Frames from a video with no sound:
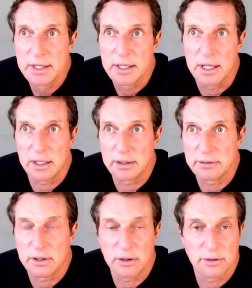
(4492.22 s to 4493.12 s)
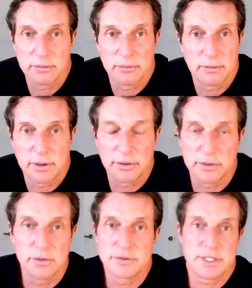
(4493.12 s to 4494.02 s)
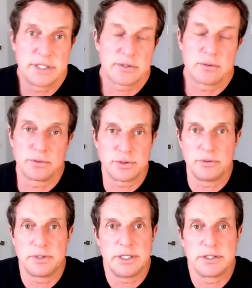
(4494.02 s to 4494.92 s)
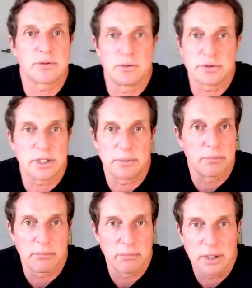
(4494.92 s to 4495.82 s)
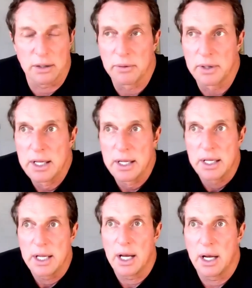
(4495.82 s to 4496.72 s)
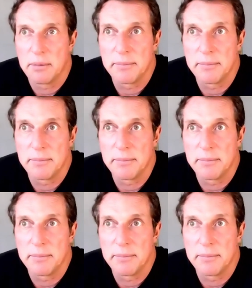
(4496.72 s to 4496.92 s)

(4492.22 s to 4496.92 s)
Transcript: uh, all the all the UC schools, UT schools, like you know, um,